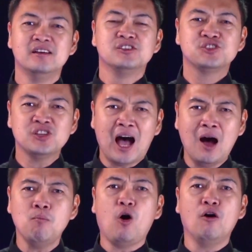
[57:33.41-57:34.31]

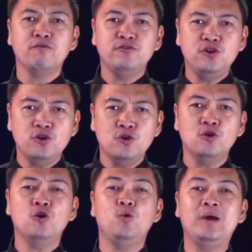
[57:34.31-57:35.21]
some of you
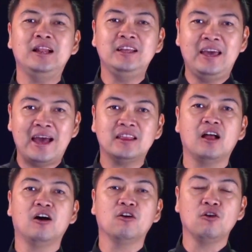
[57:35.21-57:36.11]
will get
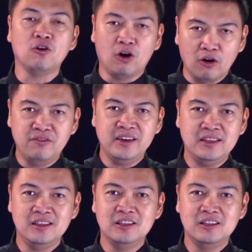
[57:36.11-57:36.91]
COVID.